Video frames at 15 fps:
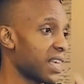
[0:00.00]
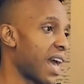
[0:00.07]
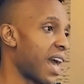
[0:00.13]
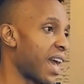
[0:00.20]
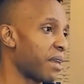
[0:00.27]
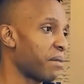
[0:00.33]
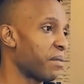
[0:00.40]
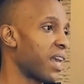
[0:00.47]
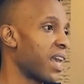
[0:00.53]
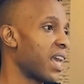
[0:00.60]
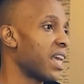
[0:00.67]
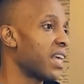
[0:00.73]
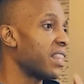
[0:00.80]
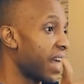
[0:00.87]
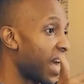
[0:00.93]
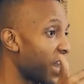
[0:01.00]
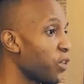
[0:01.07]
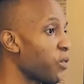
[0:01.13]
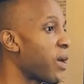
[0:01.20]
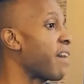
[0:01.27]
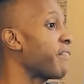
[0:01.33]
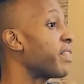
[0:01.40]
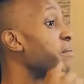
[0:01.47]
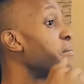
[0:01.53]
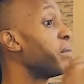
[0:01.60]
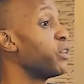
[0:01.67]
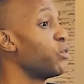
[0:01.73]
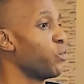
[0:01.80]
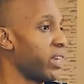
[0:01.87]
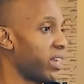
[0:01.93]
time, then you have them
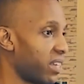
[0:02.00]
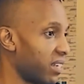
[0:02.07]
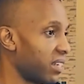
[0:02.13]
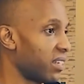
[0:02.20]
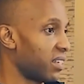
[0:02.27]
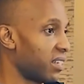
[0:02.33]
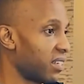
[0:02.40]
being weakened.